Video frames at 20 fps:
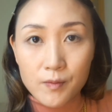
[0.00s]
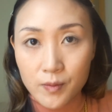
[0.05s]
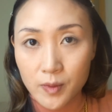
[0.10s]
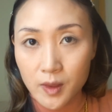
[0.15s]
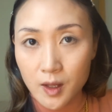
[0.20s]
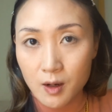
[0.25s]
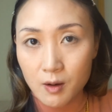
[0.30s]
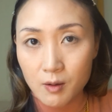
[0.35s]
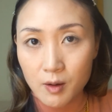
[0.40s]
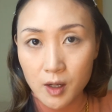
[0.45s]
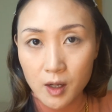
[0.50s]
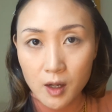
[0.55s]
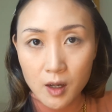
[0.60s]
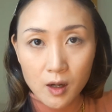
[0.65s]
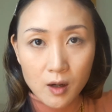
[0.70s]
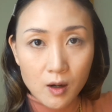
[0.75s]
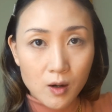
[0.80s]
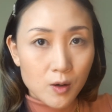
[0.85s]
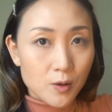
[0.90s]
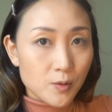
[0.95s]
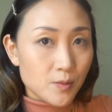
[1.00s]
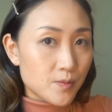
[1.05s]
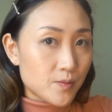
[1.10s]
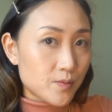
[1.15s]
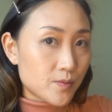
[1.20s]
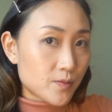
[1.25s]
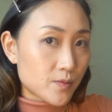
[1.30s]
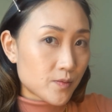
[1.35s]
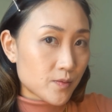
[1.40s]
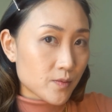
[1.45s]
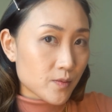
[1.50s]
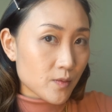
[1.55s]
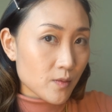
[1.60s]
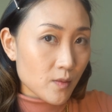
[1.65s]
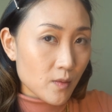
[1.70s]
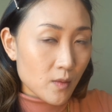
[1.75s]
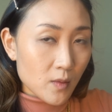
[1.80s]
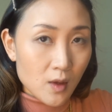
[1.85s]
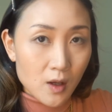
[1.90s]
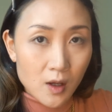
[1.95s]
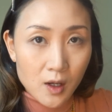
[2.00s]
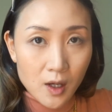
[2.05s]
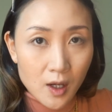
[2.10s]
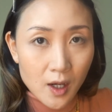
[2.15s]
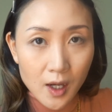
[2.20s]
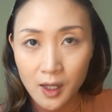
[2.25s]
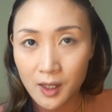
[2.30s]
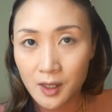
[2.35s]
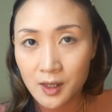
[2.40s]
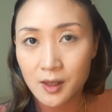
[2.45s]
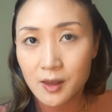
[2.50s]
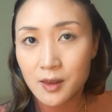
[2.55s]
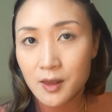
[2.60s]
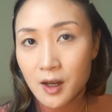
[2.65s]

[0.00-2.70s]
There we go. And